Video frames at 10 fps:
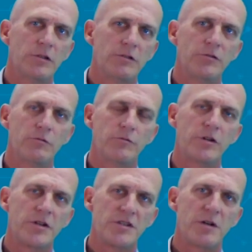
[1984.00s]
if you,
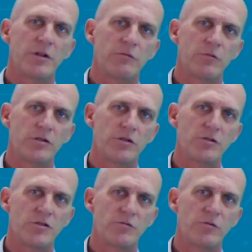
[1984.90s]
for example, want to
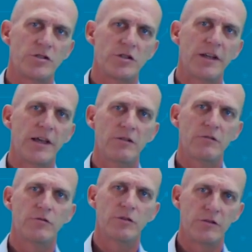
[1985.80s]
use virtual LAN
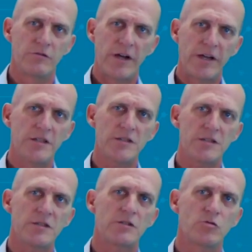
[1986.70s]
for the
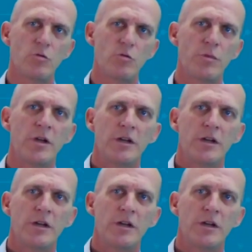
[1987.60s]
finance group